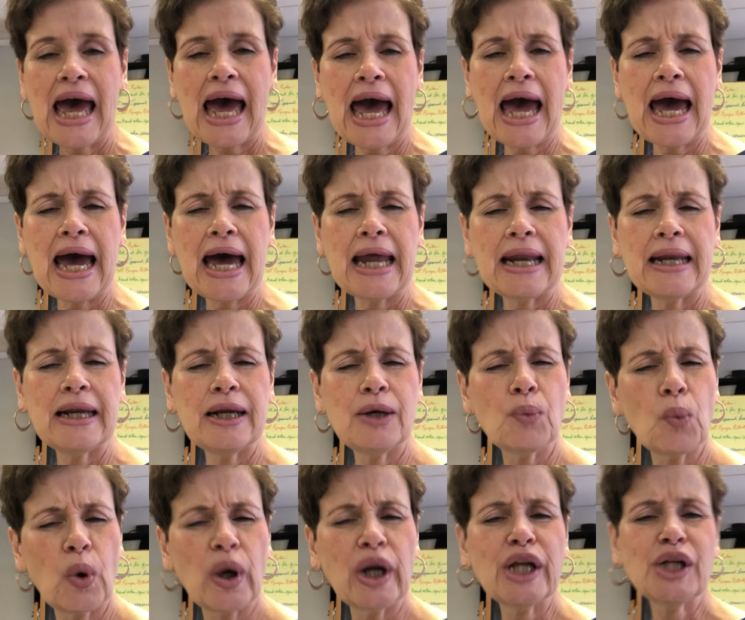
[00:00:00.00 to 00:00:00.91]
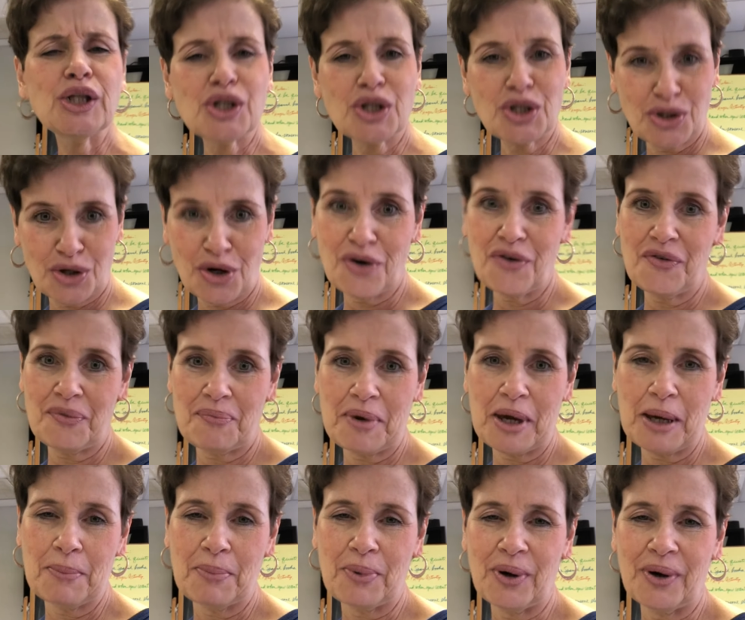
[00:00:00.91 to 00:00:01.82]
and in wanting to serve
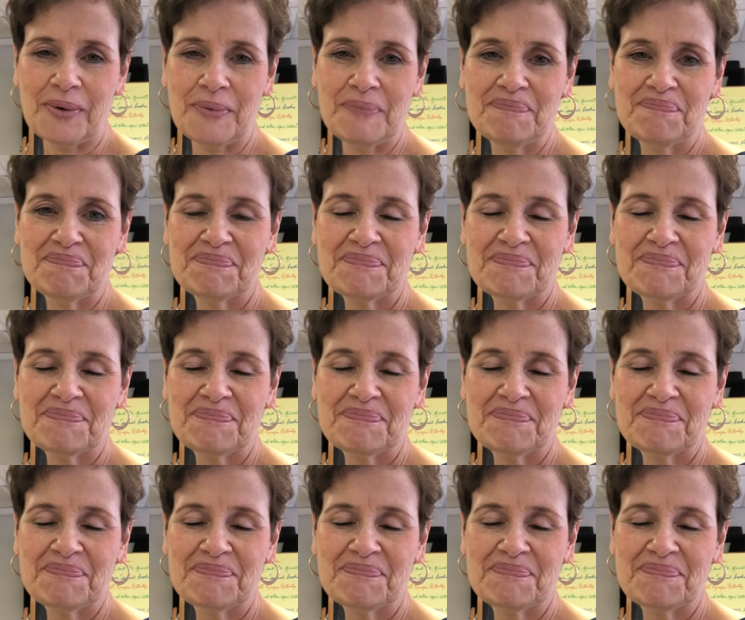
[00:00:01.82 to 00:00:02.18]
people.